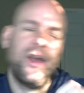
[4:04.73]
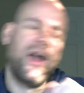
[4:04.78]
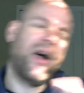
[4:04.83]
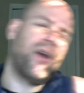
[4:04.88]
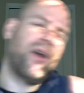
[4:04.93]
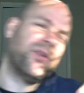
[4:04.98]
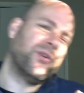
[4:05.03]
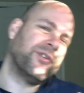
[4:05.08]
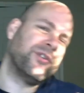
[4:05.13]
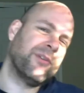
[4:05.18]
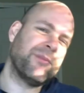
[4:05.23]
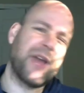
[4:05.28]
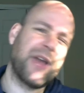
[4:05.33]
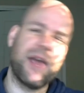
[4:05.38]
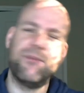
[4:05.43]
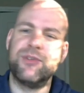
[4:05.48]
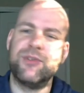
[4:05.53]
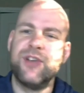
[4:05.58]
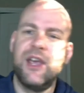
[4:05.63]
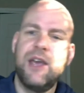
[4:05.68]
although
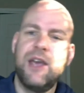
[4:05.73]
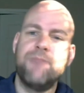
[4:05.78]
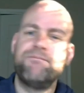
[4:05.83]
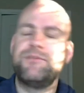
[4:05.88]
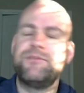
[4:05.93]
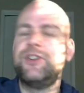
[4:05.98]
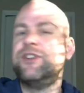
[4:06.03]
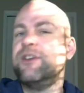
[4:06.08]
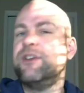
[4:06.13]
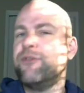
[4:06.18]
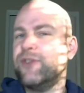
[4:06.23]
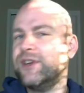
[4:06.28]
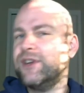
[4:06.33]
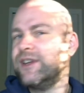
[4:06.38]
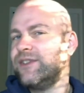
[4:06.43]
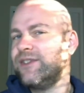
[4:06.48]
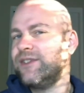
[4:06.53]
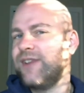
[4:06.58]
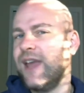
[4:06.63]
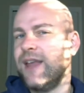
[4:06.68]
sometimes to different
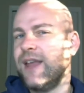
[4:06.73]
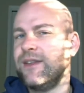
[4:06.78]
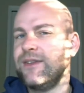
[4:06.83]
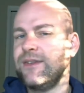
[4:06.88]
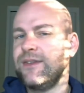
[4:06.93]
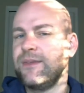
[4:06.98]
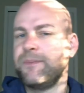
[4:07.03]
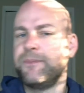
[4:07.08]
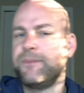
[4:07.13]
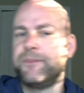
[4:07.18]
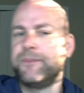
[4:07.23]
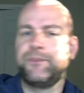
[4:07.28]
extents.